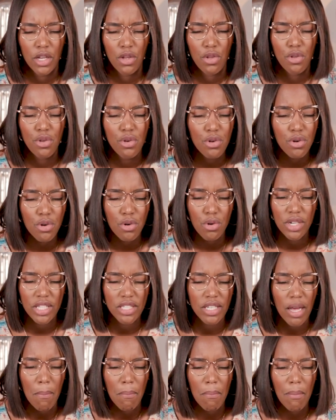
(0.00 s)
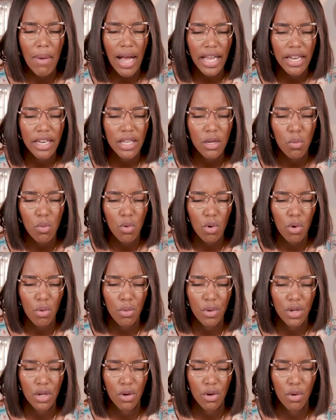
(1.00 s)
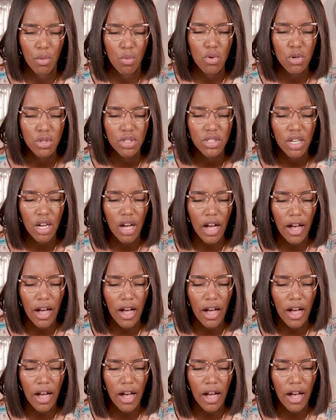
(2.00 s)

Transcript: you who is a mighty warrior would